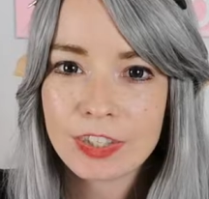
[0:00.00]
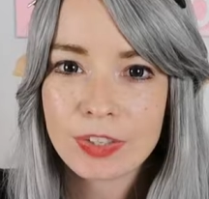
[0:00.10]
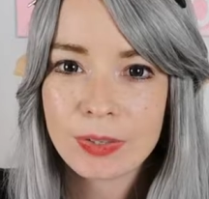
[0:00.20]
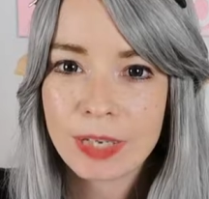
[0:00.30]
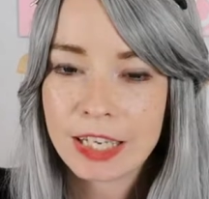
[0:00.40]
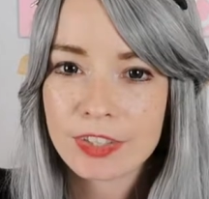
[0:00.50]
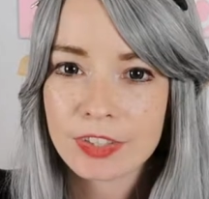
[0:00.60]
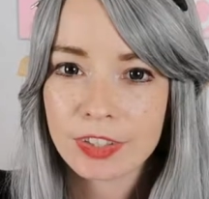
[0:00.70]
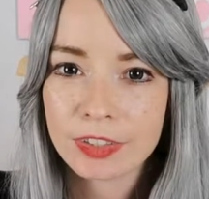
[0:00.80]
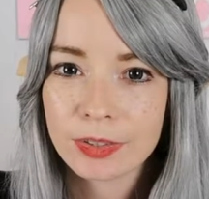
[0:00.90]
into
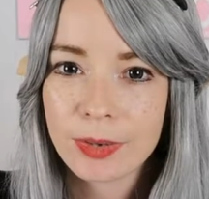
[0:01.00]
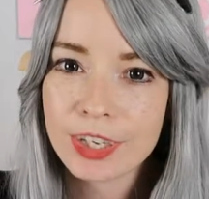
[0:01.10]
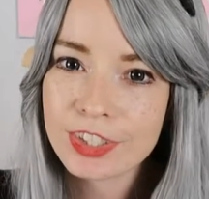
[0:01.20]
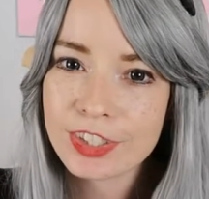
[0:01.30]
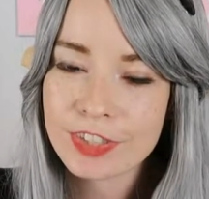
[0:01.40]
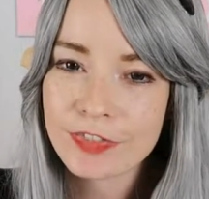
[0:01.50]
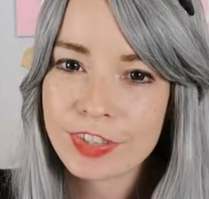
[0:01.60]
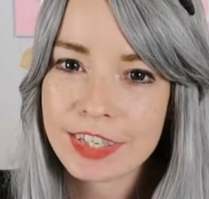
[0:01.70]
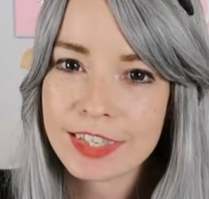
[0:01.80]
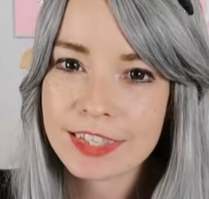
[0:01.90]
answering the questions
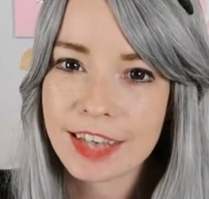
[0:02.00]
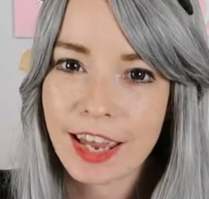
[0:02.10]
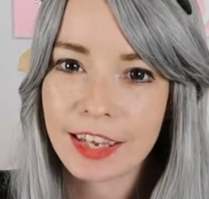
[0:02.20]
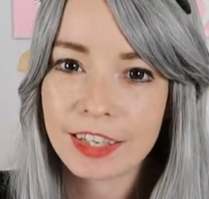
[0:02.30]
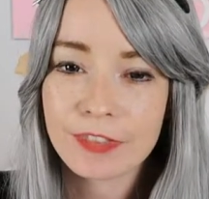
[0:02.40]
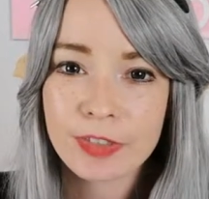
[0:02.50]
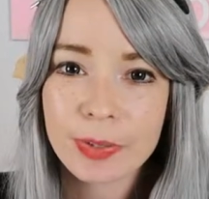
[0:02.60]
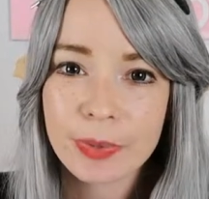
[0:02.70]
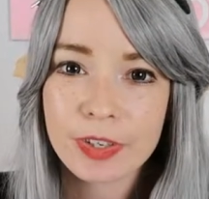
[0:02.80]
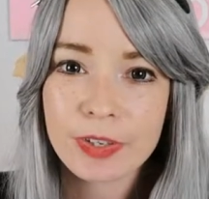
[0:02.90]
for this tag, if
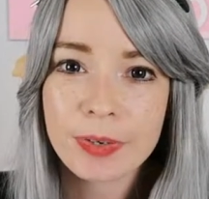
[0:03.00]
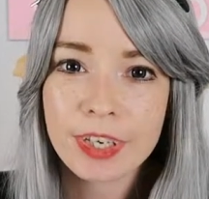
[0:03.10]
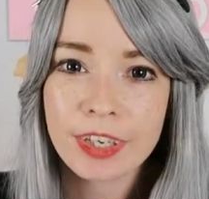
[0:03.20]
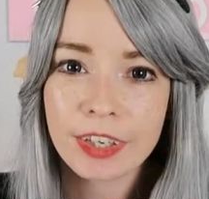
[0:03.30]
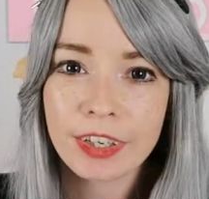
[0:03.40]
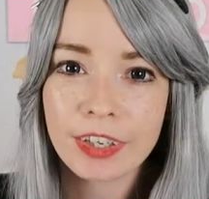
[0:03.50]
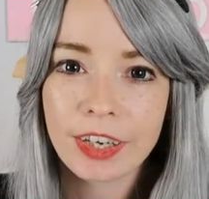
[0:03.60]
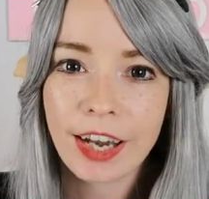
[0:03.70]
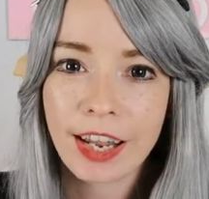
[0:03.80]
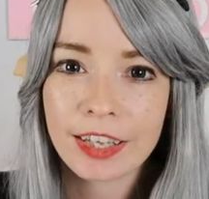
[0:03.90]
you are new
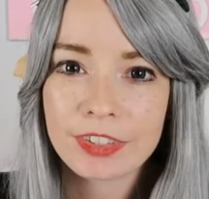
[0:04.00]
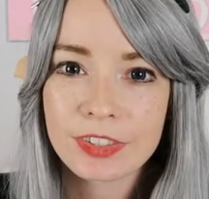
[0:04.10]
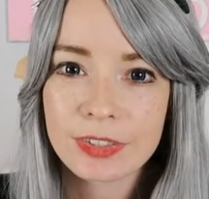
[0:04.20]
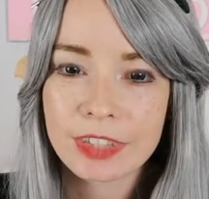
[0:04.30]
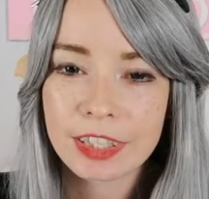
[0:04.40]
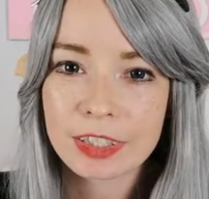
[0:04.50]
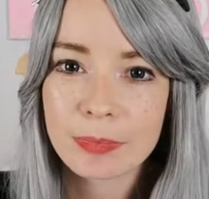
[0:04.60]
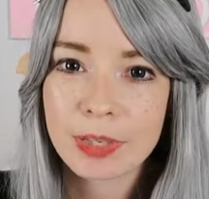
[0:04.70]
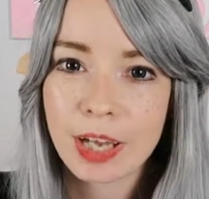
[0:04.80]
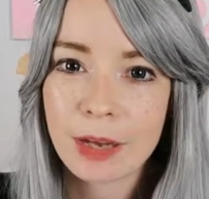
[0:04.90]
here and you'd like
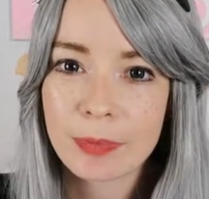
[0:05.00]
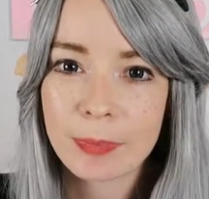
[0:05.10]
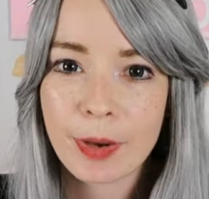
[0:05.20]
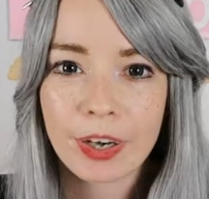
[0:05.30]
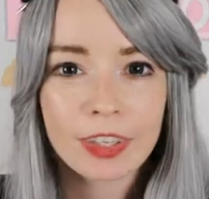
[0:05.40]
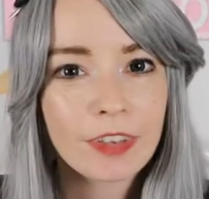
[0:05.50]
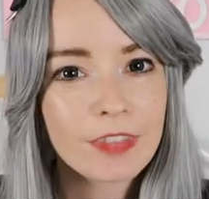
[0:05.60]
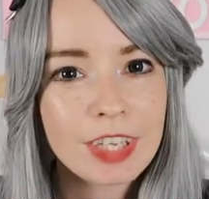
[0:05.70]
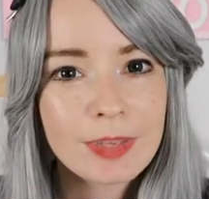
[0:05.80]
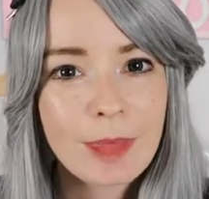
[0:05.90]
to become a part
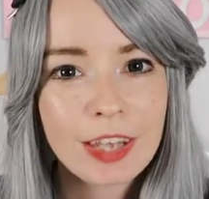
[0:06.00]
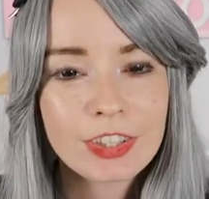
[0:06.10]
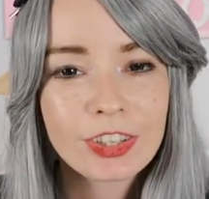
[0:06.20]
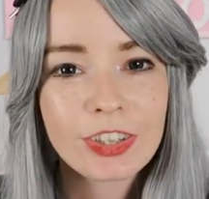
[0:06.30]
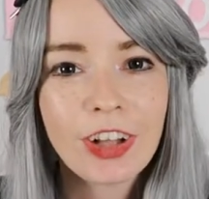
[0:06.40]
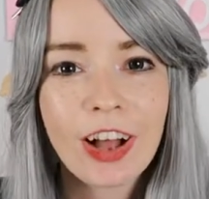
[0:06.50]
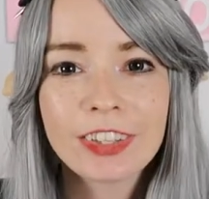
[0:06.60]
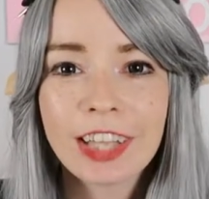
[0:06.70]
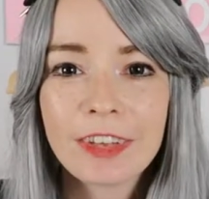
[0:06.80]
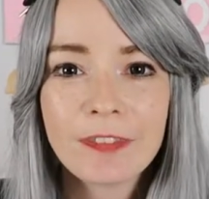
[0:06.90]
of this magical
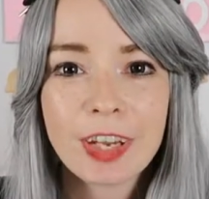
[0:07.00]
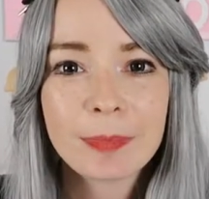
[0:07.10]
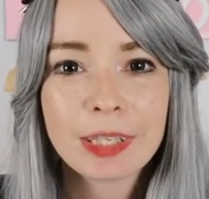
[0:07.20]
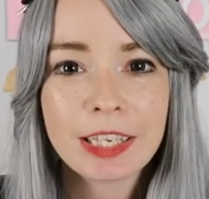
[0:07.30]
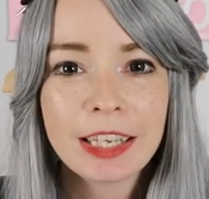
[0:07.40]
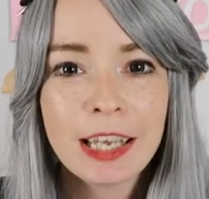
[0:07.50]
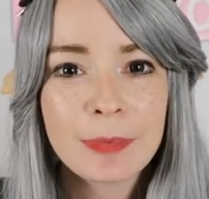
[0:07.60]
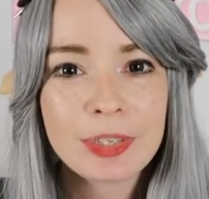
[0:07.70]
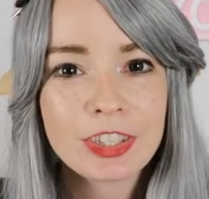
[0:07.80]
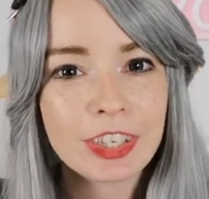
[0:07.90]
online family,
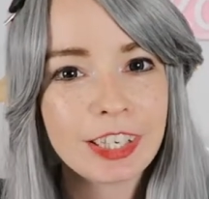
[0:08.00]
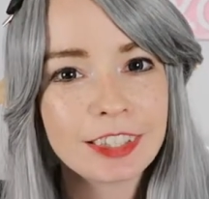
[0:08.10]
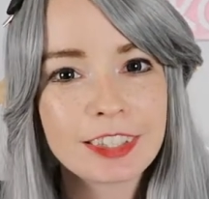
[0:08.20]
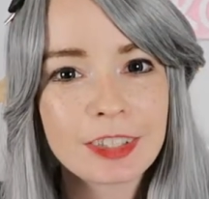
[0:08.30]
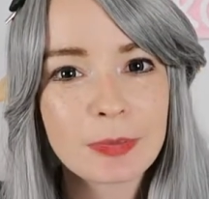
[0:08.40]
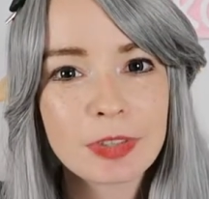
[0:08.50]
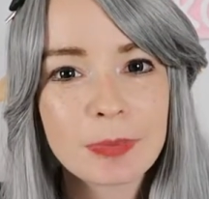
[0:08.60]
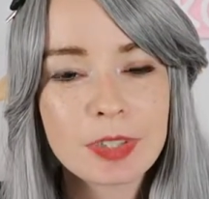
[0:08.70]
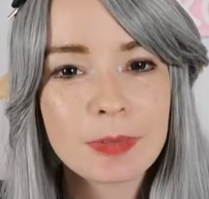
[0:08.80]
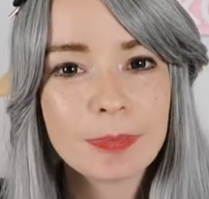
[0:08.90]
be sure to hit the
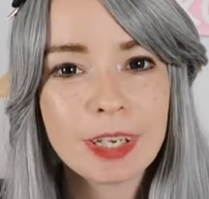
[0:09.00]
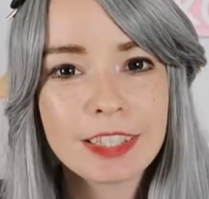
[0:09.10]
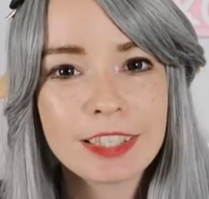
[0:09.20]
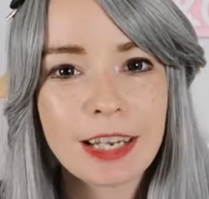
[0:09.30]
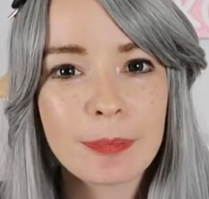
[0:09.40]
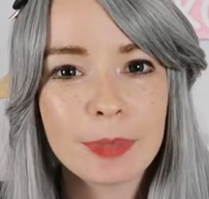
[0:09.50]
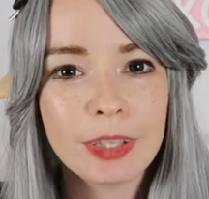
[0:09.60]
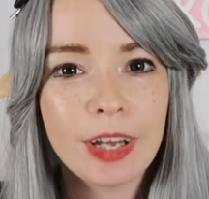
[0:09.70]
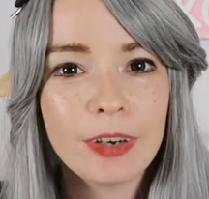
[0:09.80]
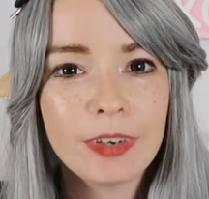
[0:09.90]
subscription button down
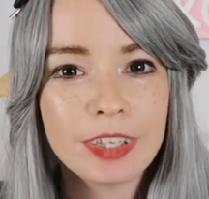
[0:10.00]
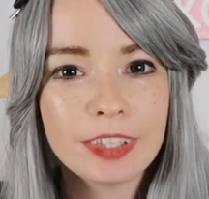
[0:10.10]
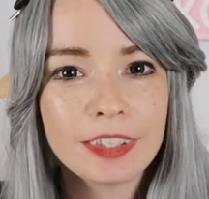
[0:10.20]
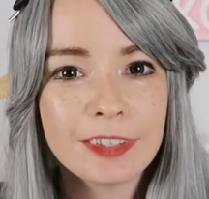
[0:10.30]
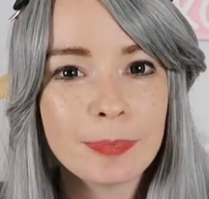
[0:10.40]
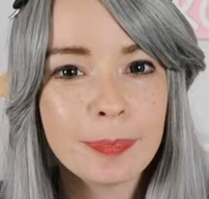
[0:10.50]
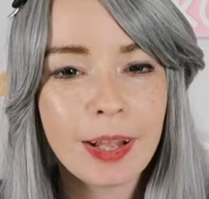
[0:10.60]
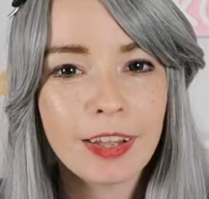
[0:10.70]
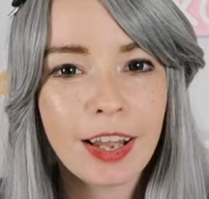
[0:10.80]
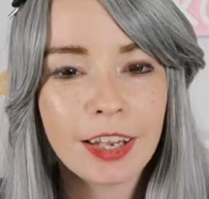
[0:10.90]
below, and the little
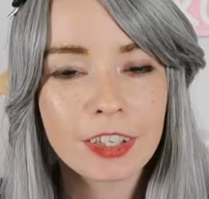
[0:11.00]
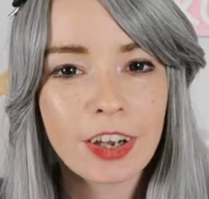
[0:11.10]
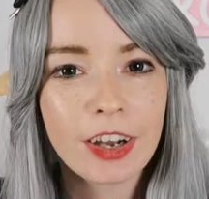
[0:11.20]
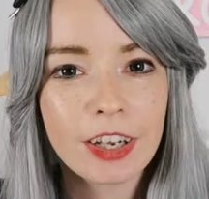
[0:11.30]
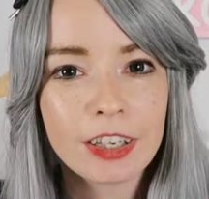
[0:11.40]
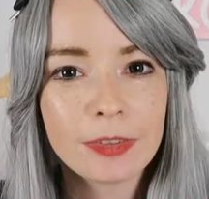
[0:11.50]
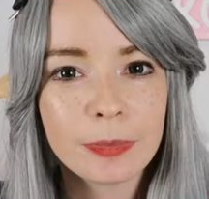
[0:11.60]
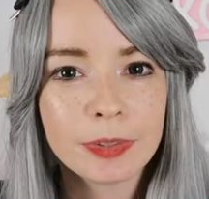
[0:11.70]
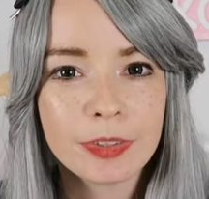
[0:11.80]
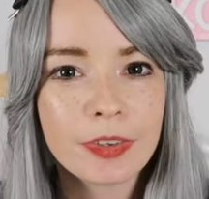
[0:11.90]
bell
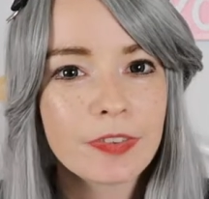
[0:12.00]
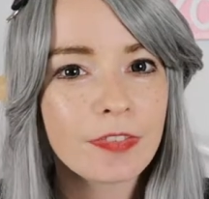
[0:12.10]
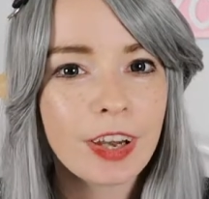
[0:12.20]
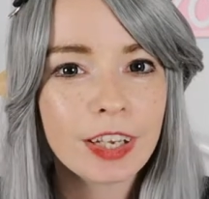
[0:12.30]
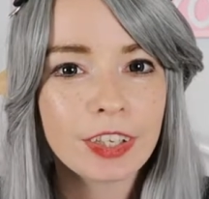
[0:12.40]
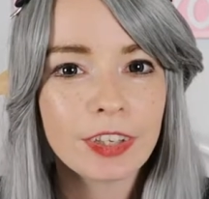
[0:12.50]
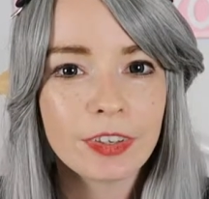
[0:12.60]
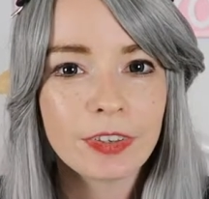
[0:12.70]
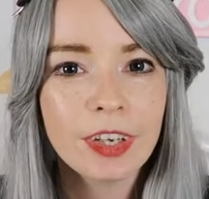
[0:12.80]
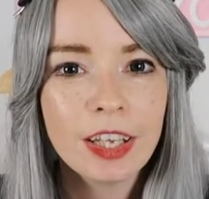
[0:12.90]
icon will notify
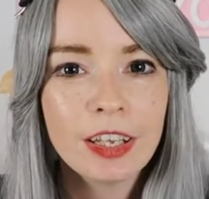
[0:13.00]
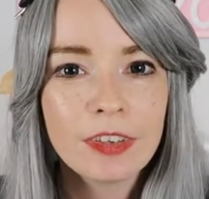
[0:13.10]
you